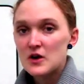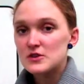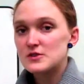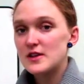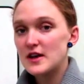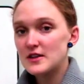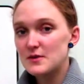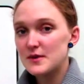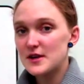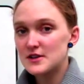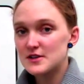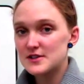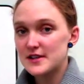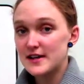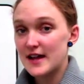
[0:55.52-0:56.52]
So now that we
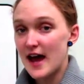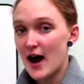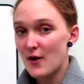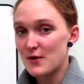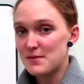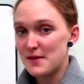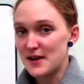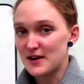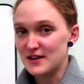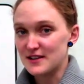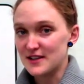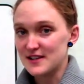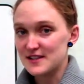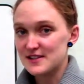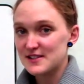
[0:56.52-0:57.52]
understand how we made our
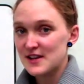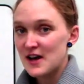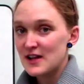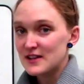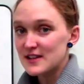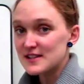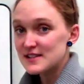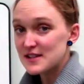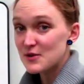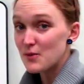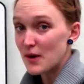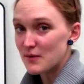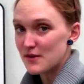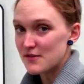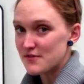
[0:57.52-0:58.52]
list, let's see
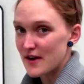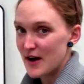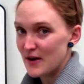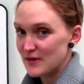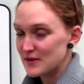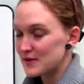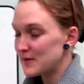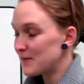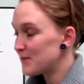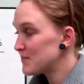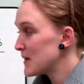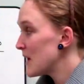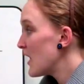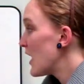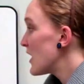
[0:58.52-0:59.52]
what we found.
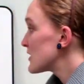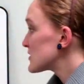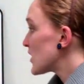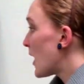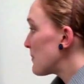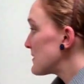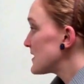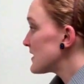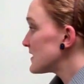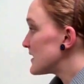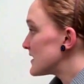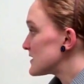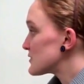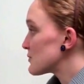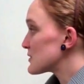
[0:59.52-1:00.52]
Topping the
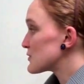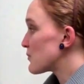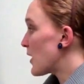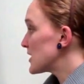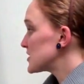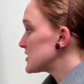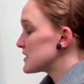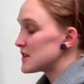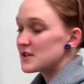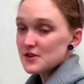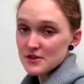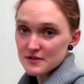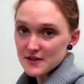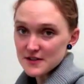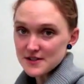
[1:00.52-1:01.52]
list was Washington
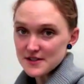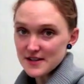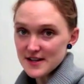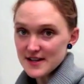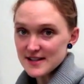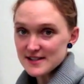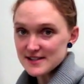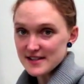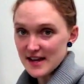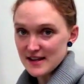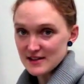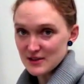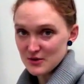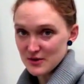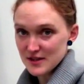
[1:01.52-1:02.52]
University in
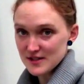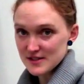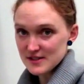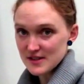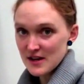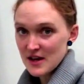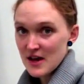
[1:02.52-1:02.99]
Saint Louis.